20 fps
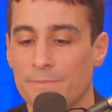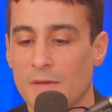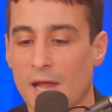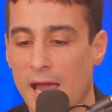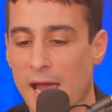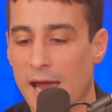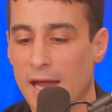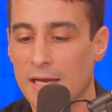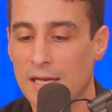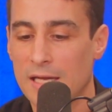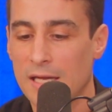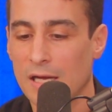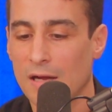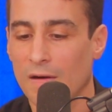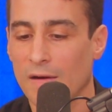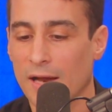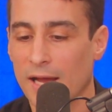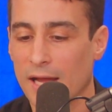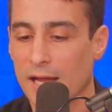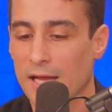And here
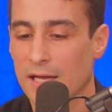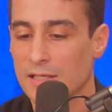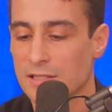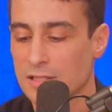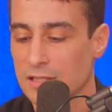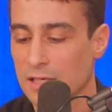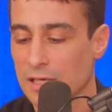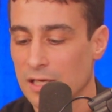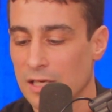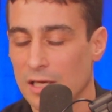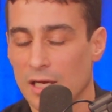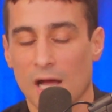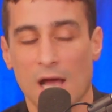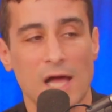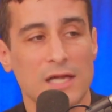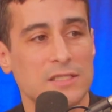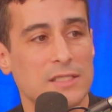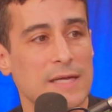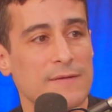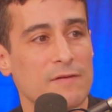is uh,
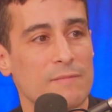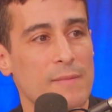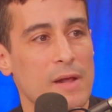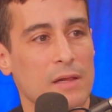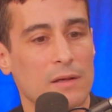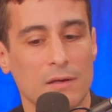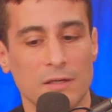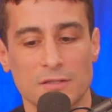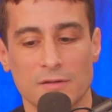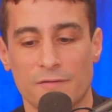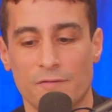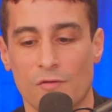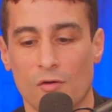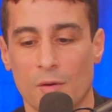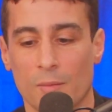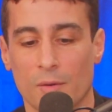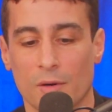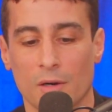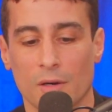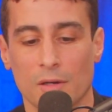Stephen Miller, he's a
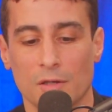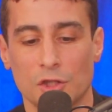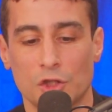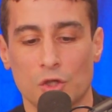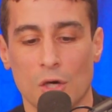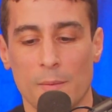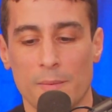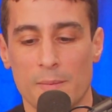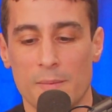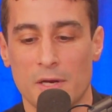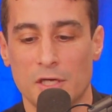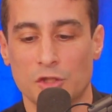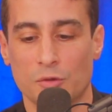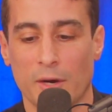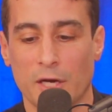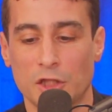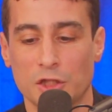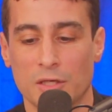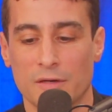former Trump administration